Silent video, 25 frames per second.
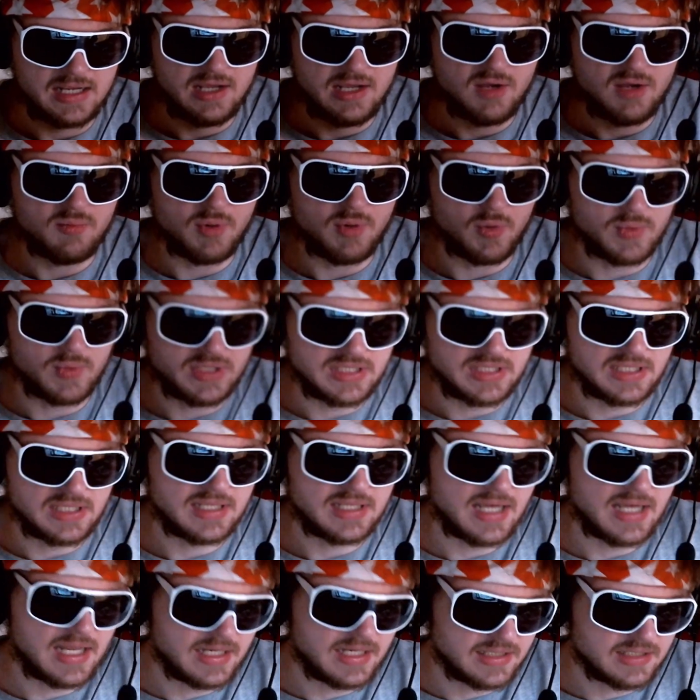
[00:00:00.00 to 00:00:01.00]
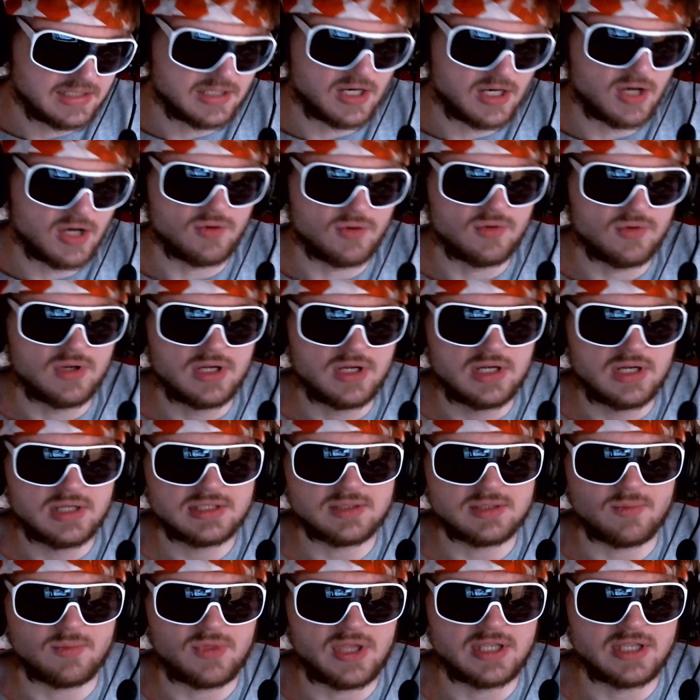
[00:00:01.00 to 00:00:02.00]
But we did get, you know,
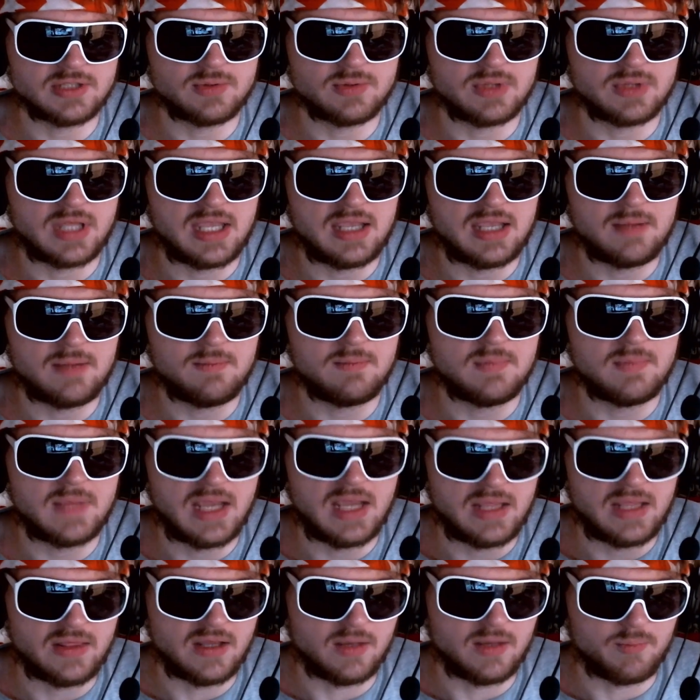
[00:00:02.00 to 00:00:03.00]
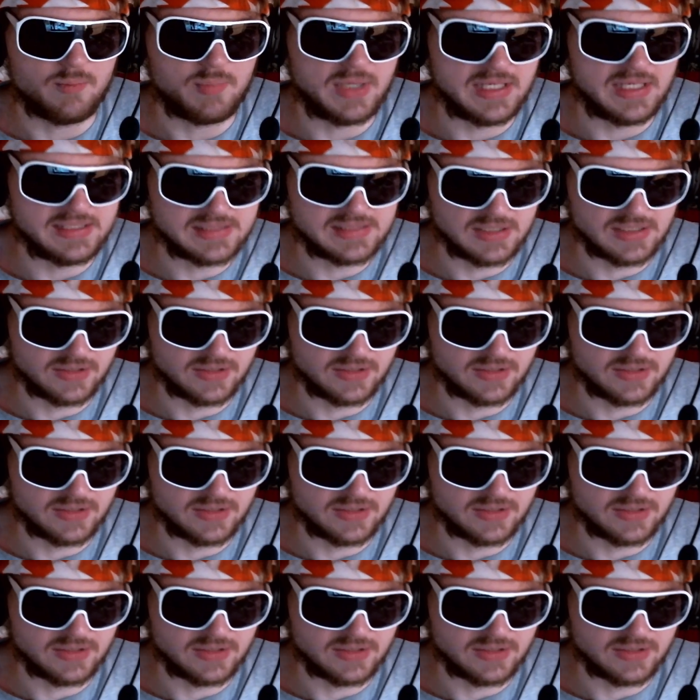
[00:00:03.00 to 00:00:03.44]
some things with him in the Bigs and